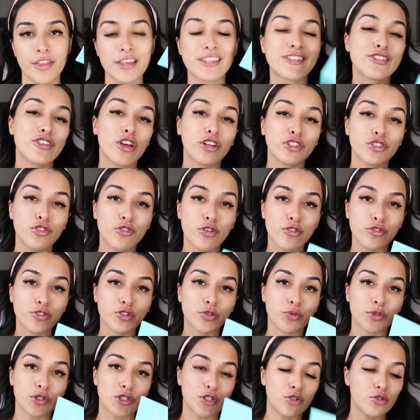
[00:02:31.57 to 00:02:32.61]
This is also known
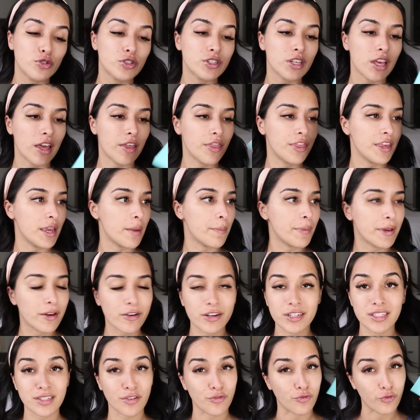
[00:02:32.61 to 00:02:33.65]
to reduce the
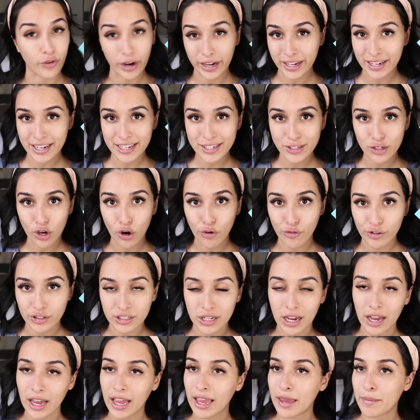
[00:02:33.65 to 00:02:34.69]
appearance of redness over
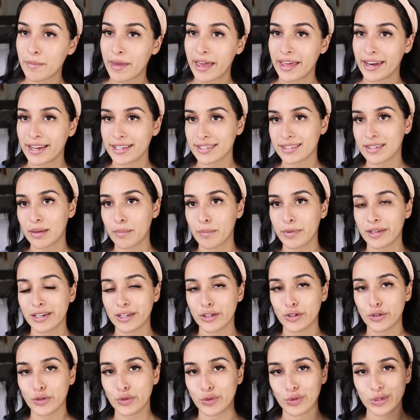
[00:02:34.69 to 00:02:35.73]
time, and as
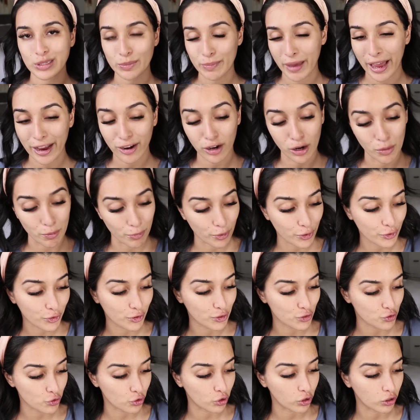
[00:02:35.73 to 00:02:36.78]
somebody who is back on birth
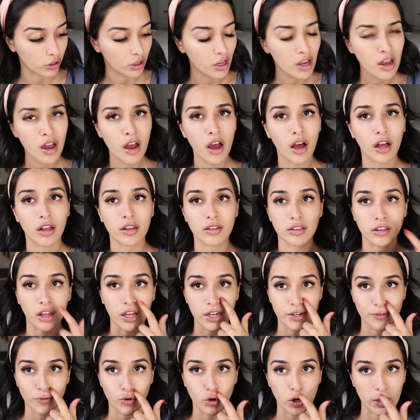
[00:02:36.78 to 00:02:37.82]
control, a
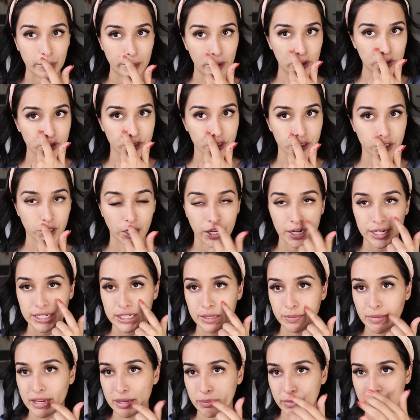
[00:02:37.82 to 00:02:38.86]
lot of hormones are starting
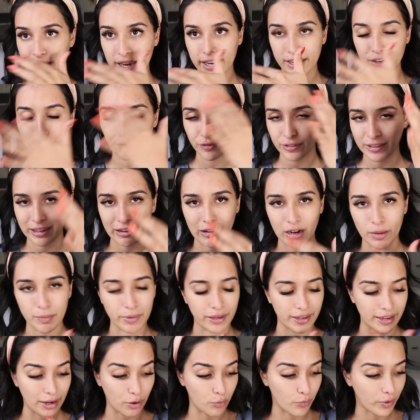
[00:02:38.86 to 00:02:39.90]
to make me kind of flare up
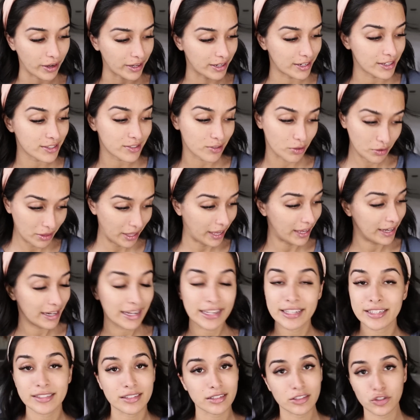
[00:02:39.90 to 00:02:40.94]
and get redness, so that
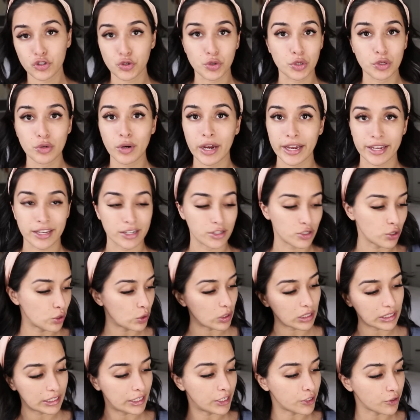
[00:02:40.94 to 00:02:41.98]
is true. I can
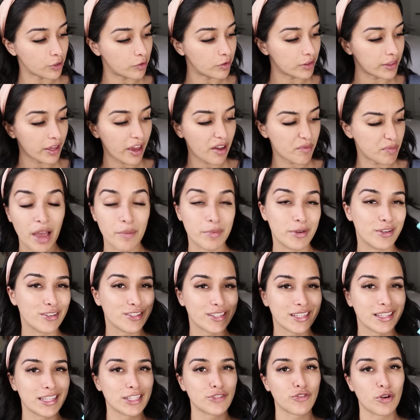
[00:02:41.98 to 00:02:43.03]
totally agree with that. I've been
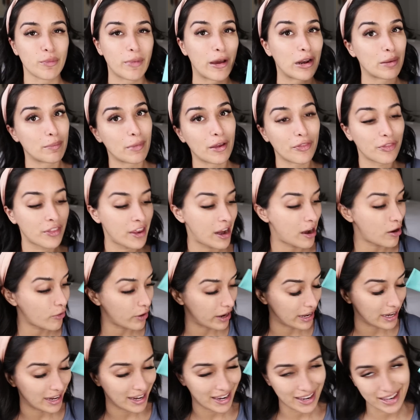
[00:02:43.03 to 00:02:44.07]
using this for about a month now,
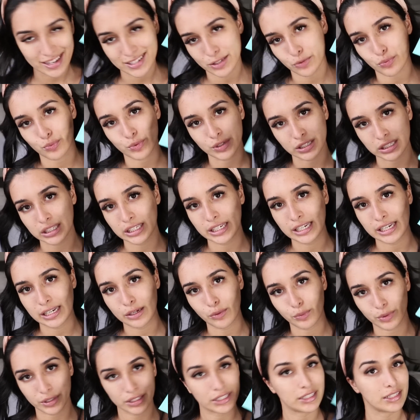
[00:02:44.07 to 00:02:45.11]
and it has
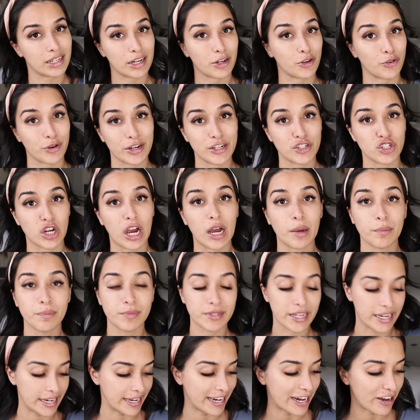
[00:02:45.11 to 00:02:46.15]
really, really done a great job
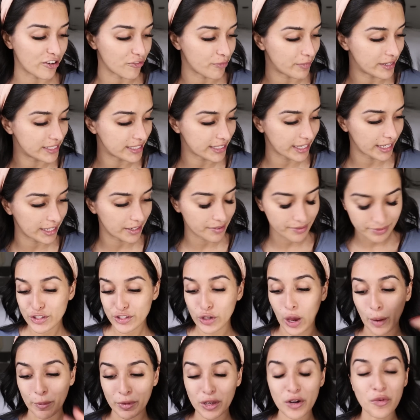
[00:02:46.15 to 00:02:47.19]
taking care of my skin.
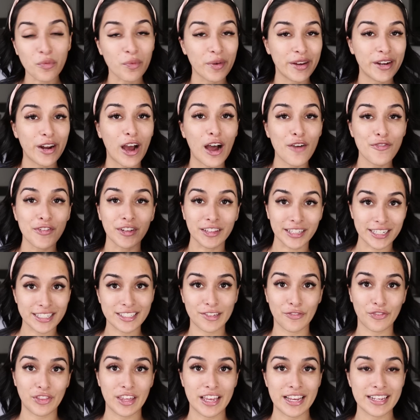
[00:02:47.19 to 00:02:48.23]
So I'm gonna read off a list
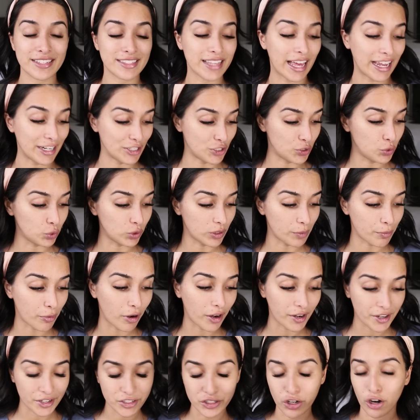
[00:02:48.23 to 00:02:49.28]
of things that Tula
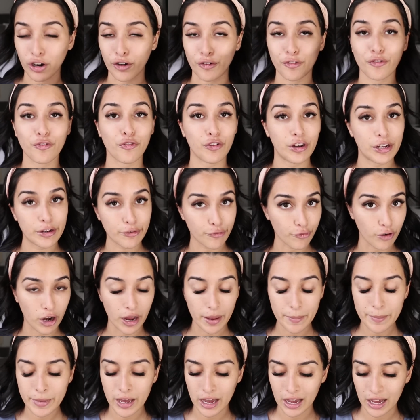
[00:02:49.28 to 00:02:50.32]
products are free
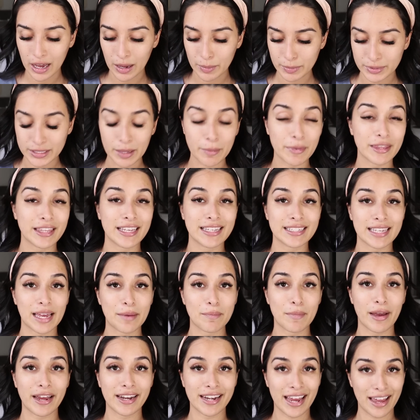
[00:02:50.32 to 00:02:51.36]
from. Some of these I
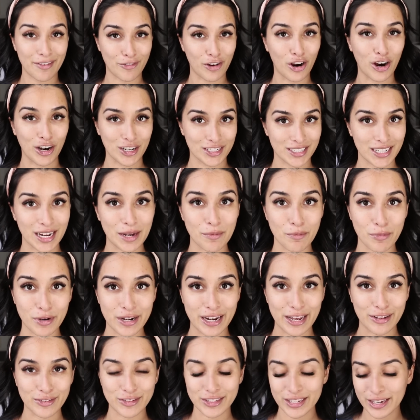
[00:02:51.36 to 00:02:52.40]
might have a hard time
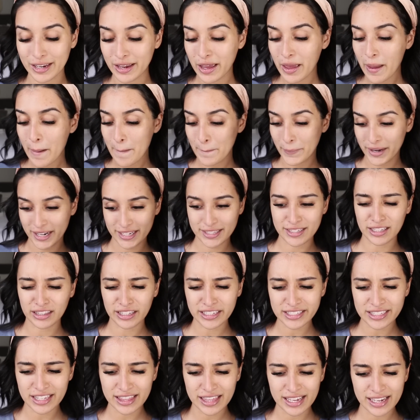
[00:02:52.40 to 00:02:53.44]
pronouncing, but it's a
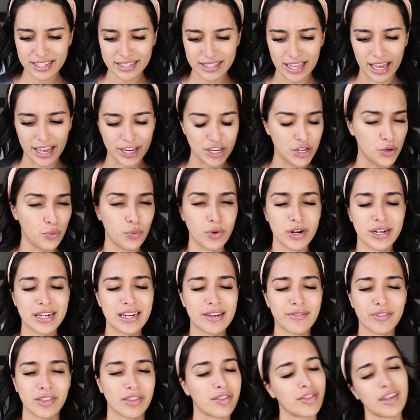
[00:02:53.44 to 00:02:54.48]
list of things that you wouldn't
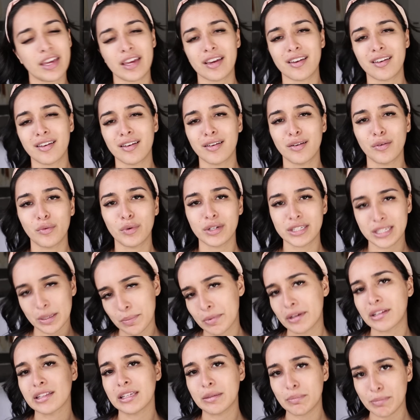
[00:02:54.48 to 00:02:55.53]
even think would
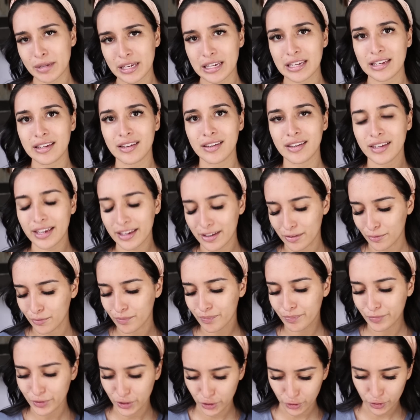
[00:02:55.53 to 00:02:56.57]
typically be in
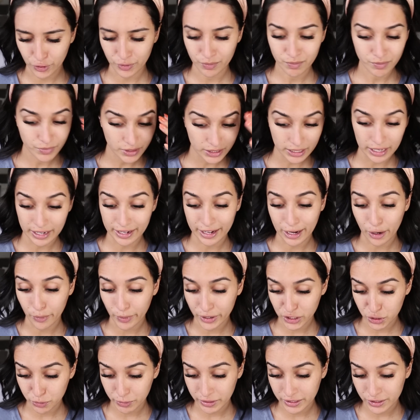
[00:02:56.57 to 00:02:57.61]
your skincare
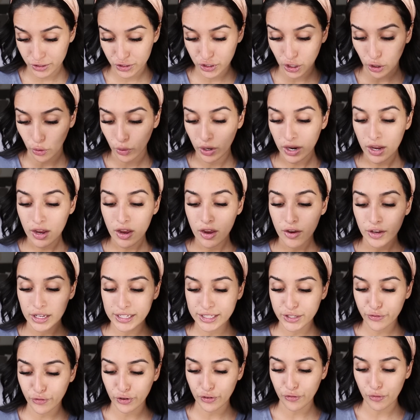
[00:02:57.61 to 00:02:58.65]
regimen. So
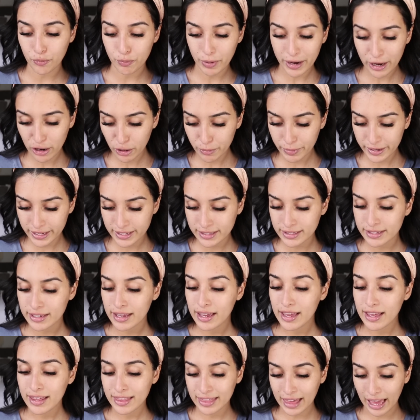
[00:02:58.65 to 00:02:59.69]
it's free from parabens,
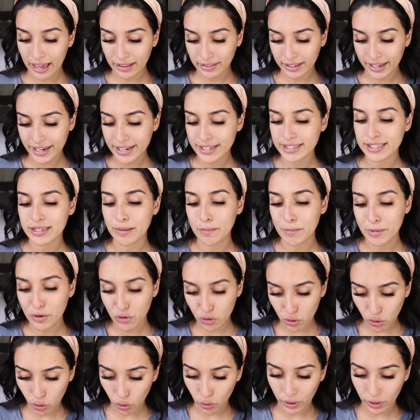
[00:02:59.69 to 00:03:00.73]
phthalates, mineral